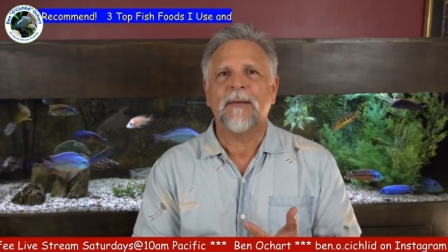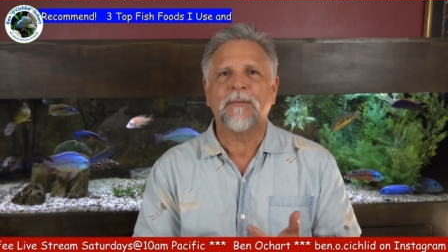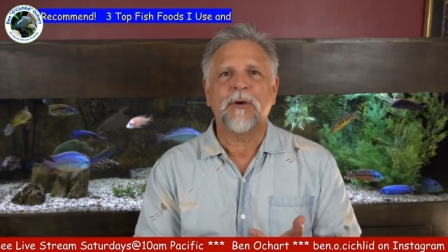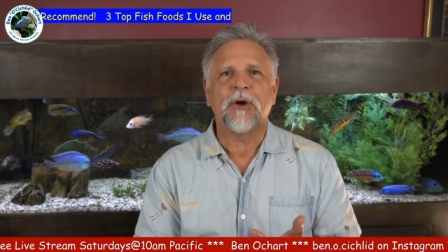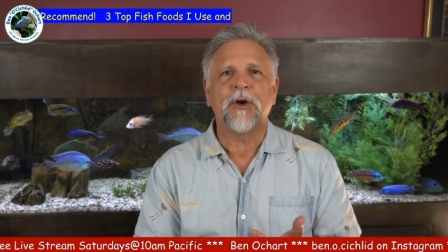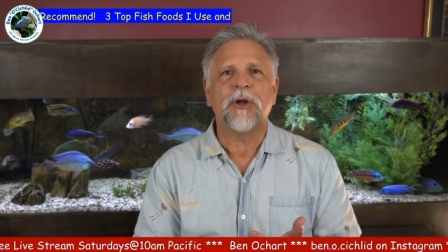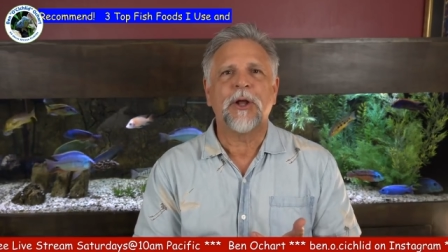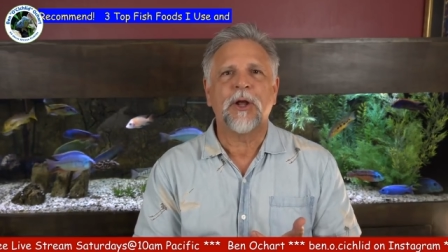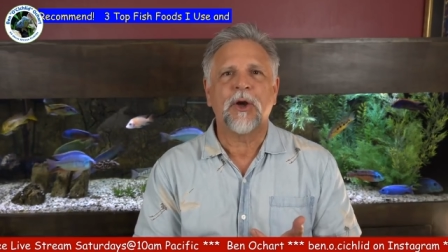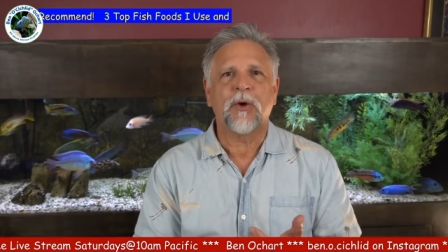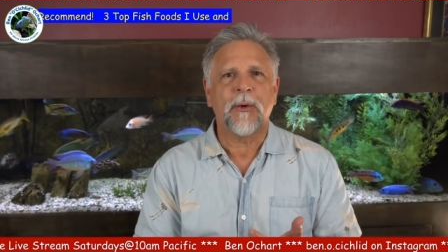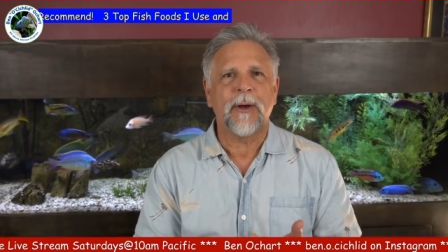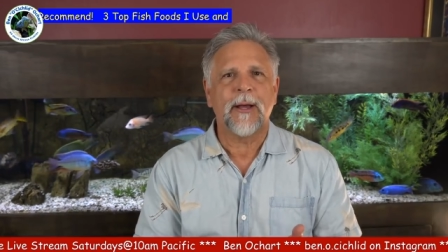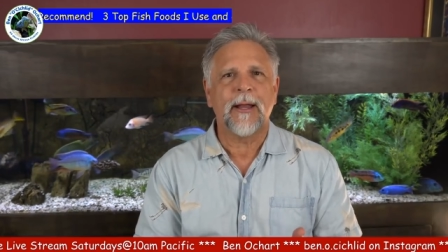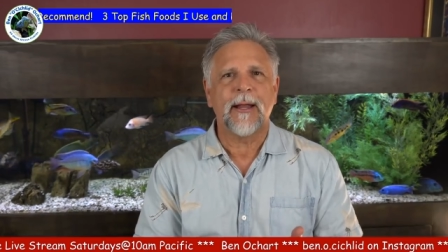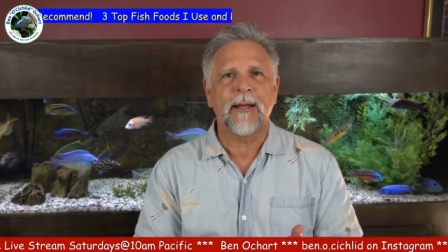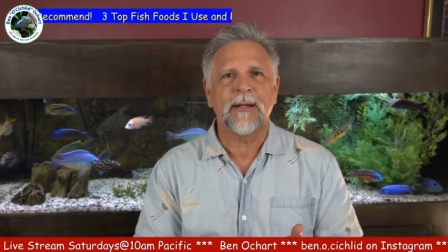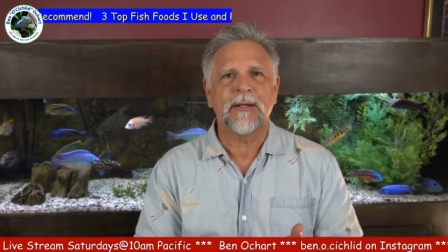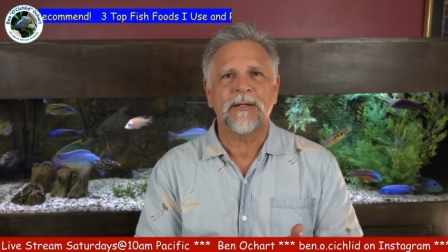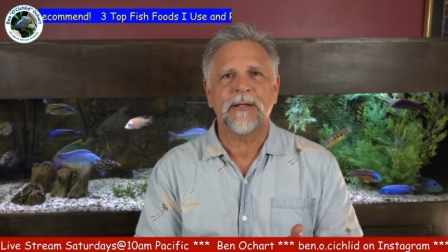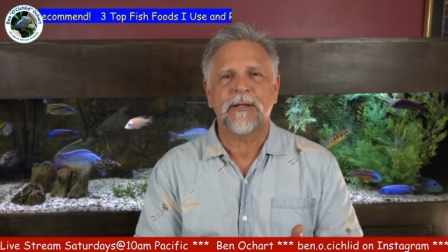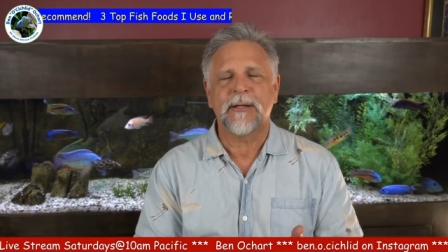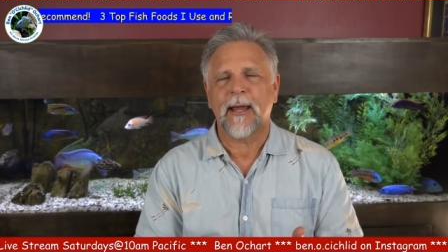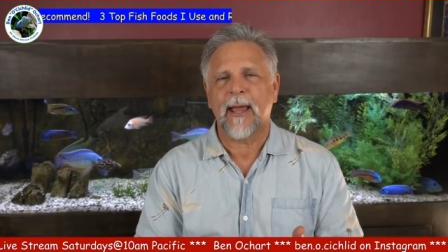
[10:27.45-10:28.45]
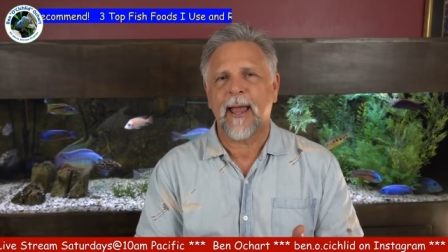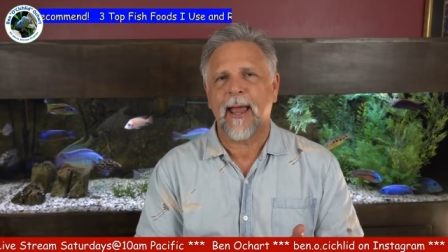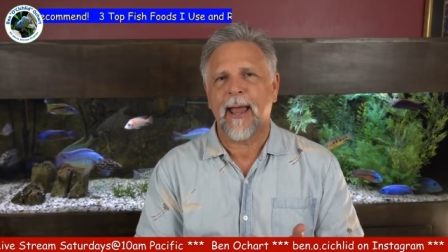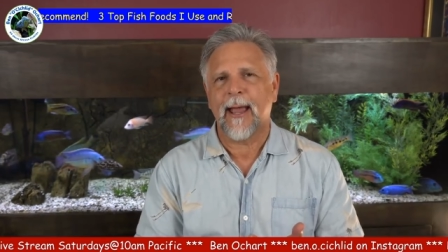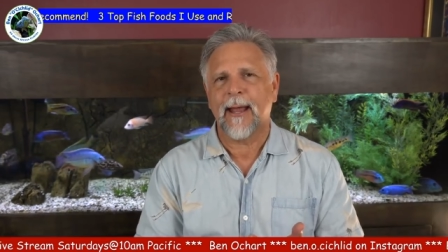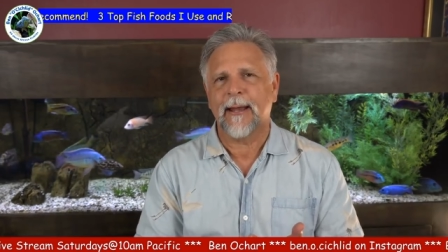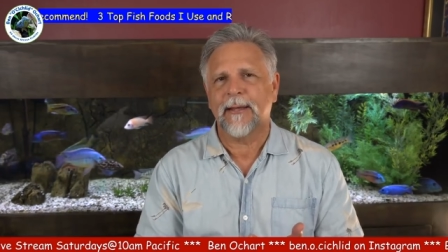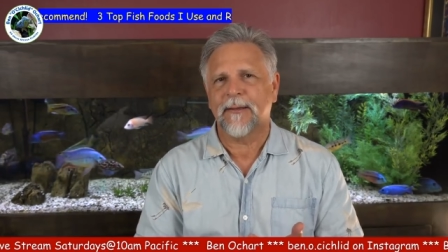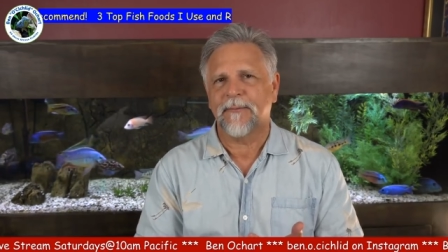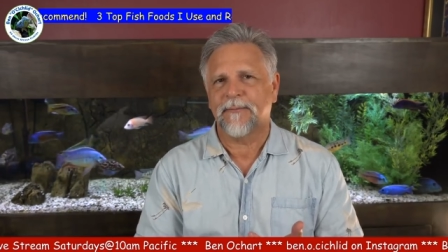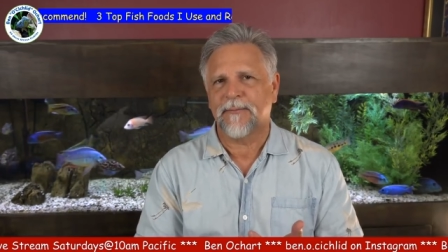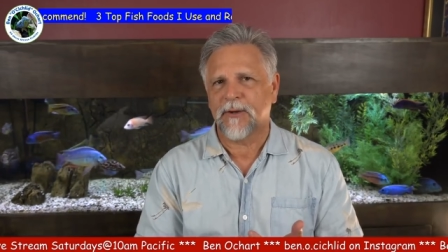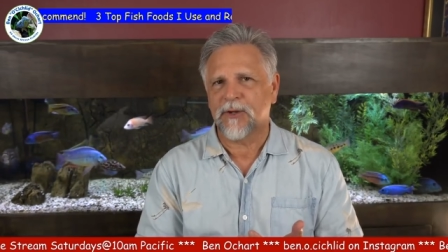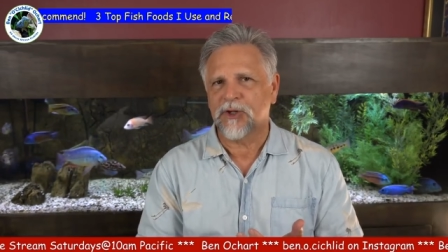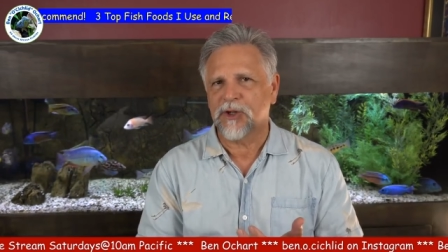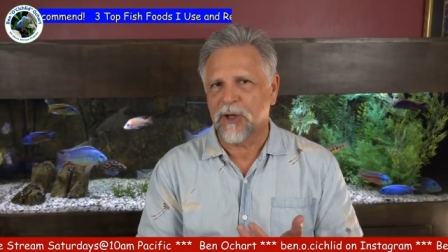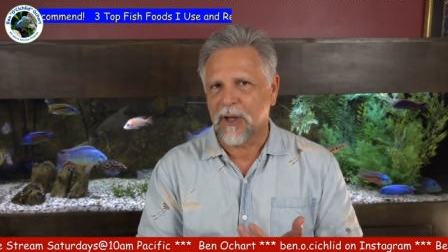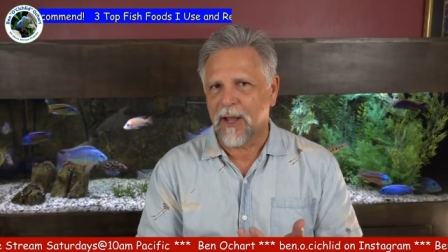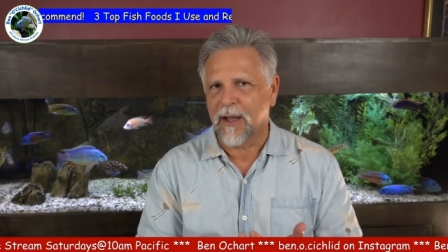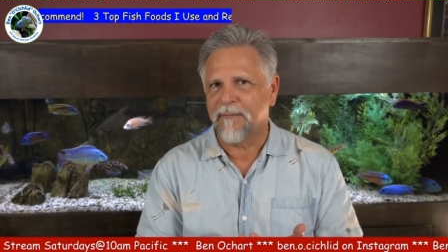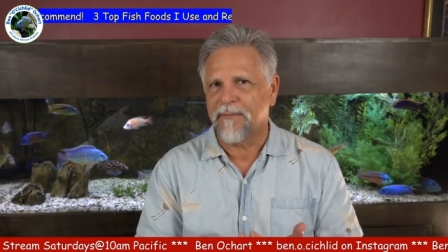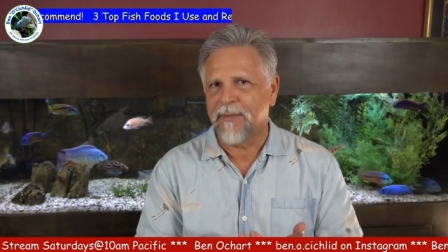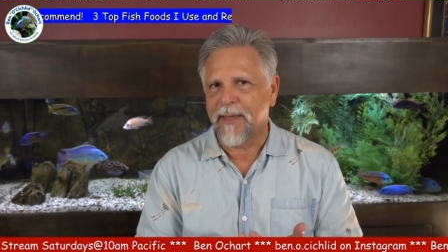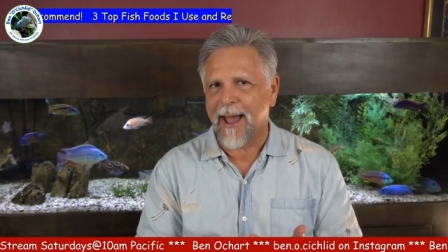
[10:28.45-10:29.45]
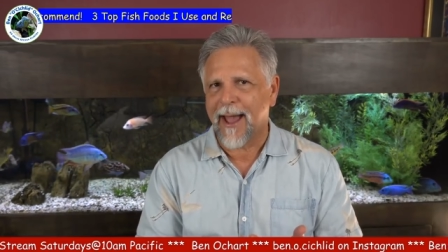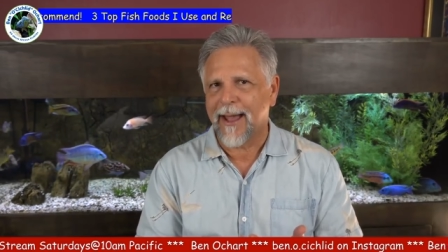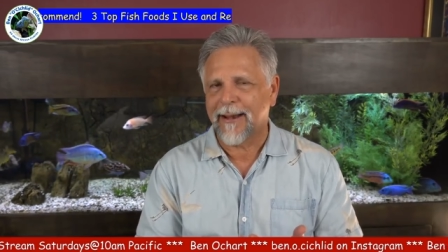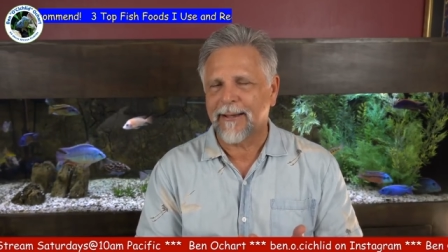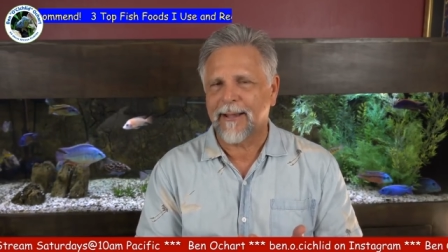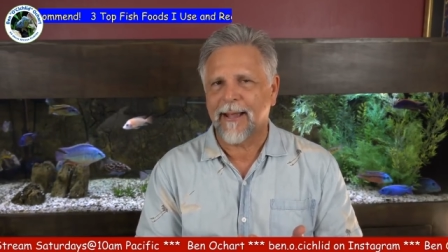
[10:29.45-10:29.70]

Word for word: good ingredients, and the fish love that.